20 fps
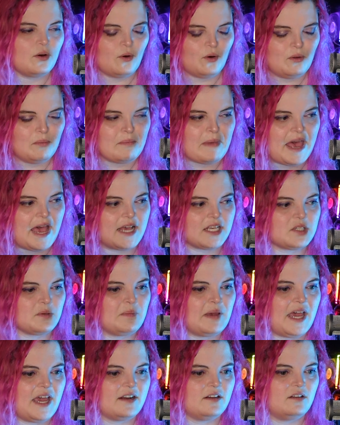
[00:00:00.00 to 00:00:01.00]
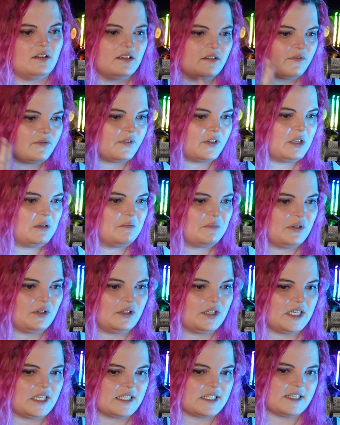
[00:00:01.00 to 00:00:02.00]
whole mass battle and fleet
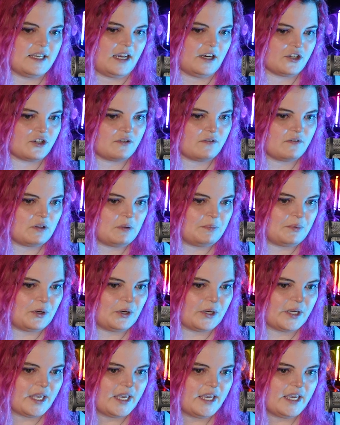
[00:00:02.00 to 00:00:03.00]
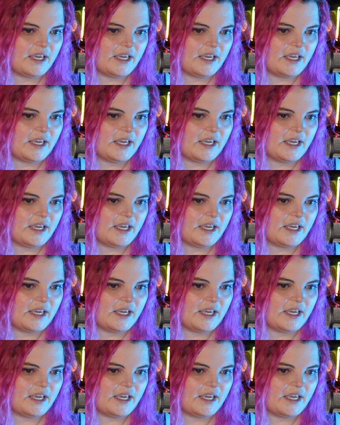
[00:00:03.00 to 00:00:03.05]
building section of the book